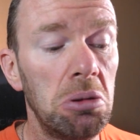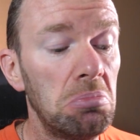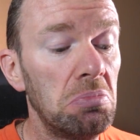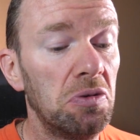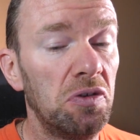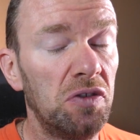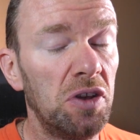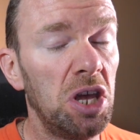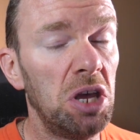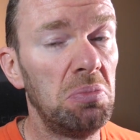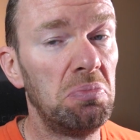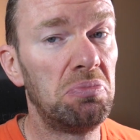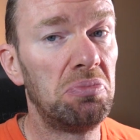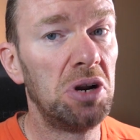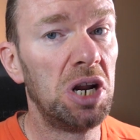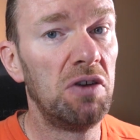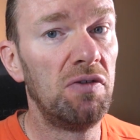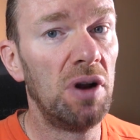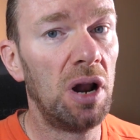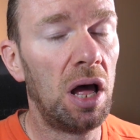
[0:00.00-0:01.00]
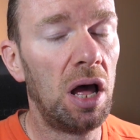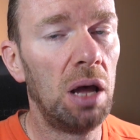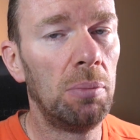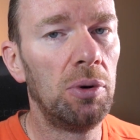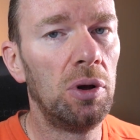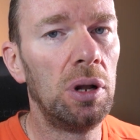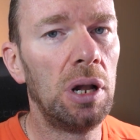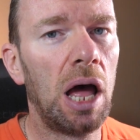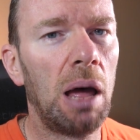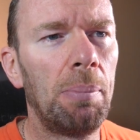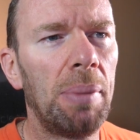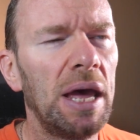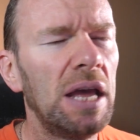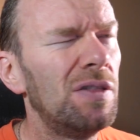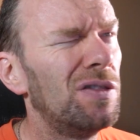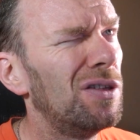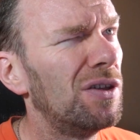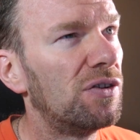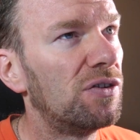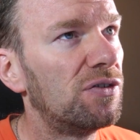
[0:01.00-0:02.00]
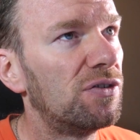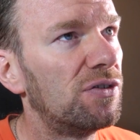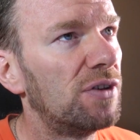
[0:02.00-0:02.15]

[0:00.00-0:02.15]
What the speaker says: Seem pretty reliable. I paid this